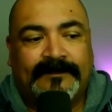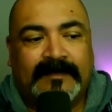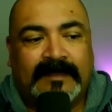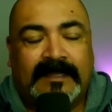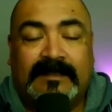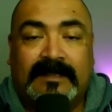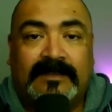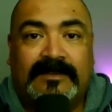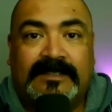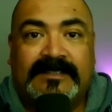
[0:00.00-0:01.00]
that the
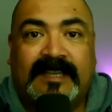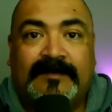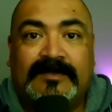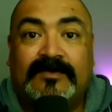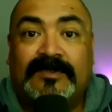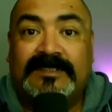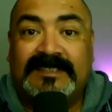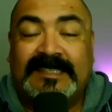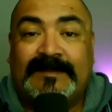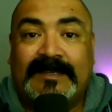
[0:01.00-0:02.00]
other disciples were
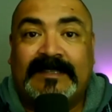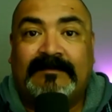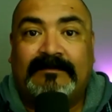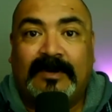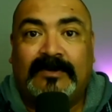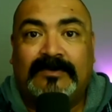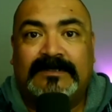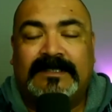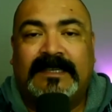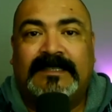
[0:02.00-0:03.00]
asleep in the boat
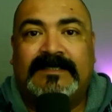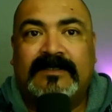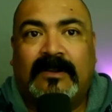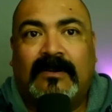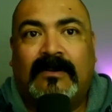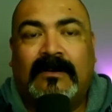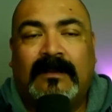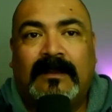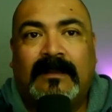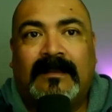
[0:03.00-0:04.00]
and he saw a